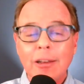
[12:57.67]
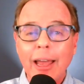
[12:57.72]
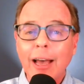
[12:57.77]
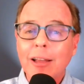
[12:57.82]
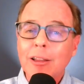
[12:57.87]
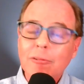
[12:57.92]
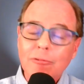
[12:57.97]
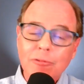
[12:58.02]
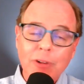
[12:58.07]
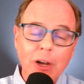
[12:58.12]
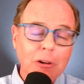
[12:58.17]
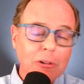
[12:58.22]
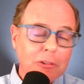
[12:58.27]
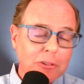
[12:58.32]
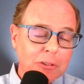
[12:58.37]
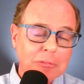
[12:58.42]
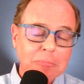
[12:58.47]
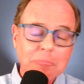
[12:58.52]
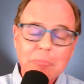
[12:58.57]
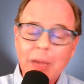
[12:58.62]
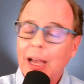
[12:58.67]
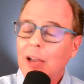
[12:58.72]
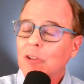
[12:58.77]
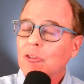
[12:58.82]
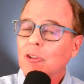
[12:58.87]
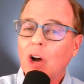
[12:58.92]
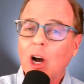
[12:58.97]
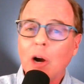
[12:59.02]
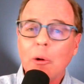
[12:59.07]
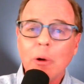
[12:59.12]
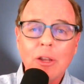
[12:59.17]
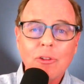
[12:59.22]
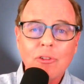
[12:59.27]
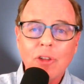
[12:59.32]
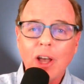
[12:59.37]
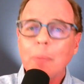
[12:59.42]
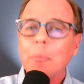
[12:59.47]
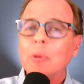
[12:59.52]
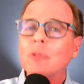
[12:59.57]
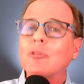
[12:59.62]
Now then, folks, as
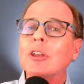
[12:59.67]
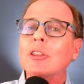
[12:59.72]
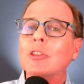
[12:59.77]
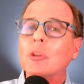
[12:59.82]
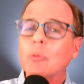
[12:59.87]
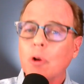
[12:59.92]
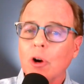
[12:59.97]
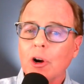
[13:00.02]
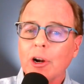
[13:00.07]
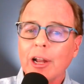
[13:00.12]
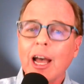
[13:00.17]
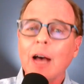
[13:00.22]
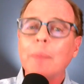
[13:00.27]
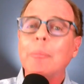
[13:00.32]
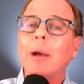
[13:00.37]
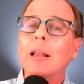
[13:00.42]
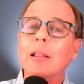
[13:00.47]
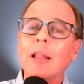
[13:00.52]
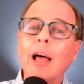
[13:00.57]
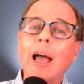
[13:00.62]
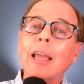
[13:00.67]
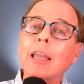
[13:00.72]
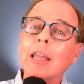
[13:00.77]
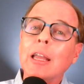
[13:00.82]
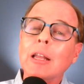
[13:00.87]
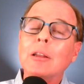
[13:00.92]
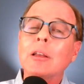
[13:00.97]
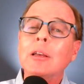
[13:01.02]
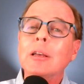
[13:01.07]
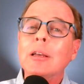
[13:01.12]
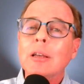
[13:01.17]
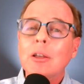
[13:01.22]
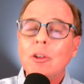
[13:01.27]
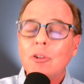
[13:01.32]
always, help us get the word out by liking,